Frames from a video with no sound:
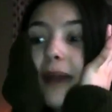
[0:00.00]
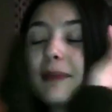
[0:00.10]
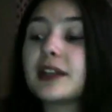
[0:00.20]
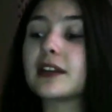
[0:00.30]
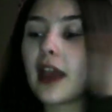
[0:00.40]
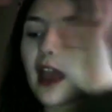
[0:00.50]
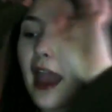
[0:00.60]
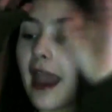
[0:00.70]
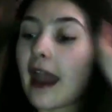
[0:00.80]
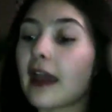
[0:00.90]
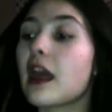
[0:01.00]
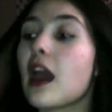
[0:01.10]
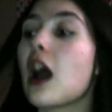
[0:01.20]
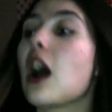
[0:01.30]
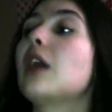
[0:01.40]
happened?
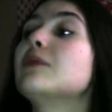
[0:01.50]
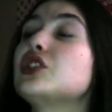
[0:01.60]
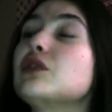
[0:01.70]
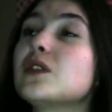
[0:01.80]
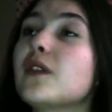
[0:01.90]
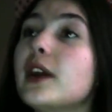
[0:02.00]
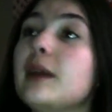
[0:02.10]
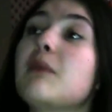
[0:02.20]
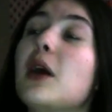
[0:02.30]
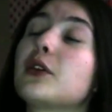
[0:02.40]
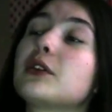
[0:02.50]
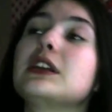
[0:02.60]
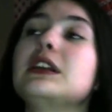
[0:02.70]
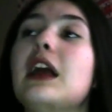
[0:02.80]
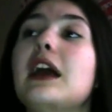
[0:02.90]
And she was very
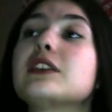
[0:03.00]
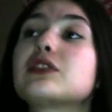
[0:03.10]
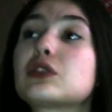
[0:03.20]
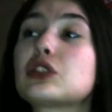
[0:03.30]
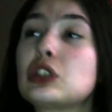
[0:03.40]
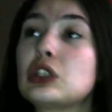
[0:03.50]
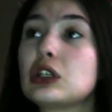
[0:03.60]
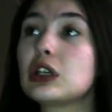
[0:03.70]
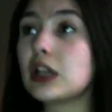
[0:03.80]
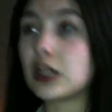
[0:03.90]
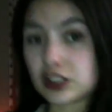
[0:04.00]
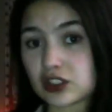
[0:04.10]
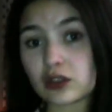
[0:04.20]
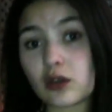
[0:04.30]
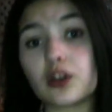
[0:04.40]
motherly-like, so she
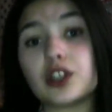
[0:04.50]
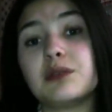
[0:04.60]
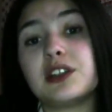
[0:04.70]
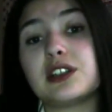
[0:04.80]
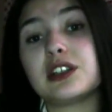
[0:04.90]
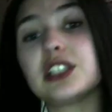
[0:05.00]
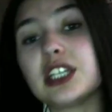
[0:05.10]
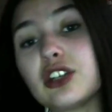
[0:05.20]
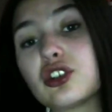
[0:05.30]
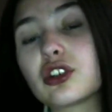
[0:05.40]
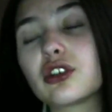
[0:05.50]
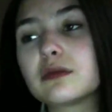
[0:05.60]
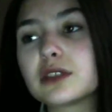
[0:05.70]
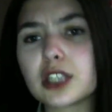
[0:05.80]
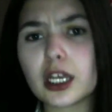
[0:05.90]
escorted me to the teacher
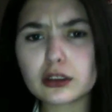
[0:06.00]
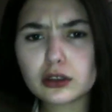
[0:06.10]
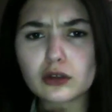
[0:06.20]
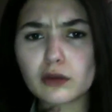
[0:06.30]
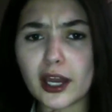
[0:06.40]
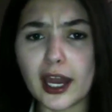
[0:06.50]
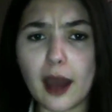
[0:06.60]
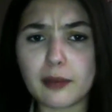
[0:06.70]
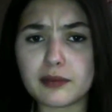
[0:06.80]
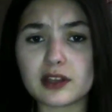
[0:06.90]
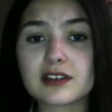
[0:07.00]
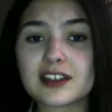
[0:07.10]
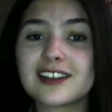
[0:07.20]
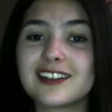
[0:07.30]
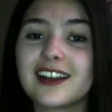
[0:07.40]
and was like, look what happened.
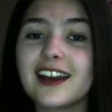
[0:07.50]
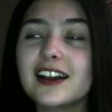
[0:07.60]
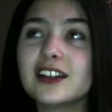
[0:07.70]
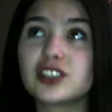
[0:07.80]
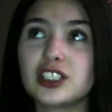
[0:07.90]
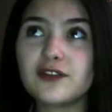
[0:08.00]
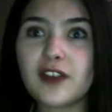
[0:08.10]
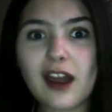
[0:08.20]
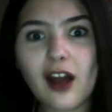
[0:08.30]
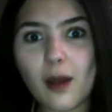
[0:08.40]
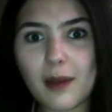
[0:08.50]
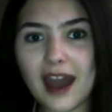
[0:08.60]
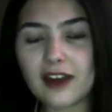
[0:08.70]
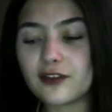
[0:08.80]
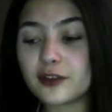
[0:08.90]
She felt all
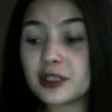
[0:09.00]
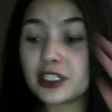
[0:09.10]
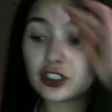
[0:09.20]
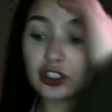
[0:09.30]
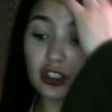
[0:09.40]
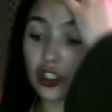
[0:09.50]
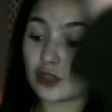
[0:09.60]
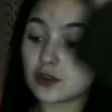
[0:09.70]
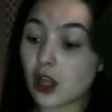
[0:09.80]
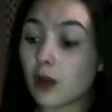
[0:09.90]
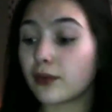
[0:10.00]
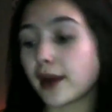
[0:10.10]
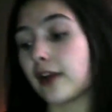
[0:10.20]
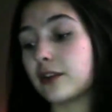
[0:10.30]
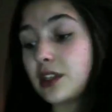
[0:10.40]
bad for me, and she was all
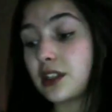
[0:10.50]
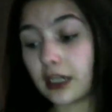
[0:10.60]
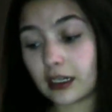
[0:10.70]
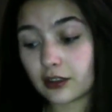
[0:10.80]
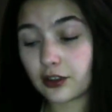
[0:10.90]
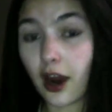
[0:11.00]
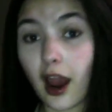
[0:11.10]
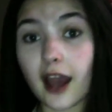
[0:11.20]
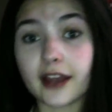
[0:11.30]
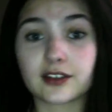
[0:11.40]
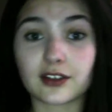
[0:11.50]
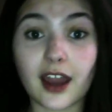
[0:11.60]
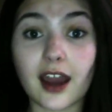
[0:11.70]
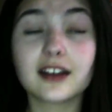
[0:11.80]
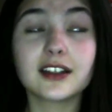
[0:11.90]
proud of me that I didn't cry, so
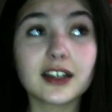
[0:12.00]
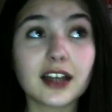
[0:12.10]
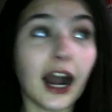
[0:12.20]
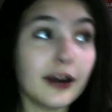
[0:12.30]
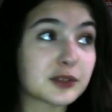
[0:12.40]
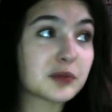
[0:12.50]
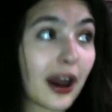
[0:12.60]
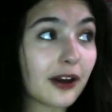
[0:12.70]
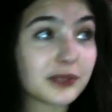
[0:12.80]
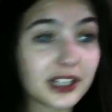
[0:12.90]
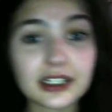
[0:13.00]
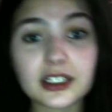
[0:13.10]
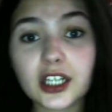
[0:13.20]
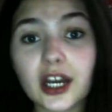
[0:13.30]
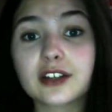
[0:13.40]
yeah, I was proud of me, I
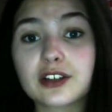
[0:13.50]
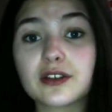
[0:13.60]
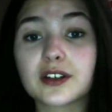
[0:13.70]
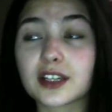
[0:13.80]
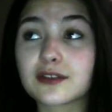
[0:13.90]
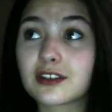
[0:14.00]
didn't cry too, because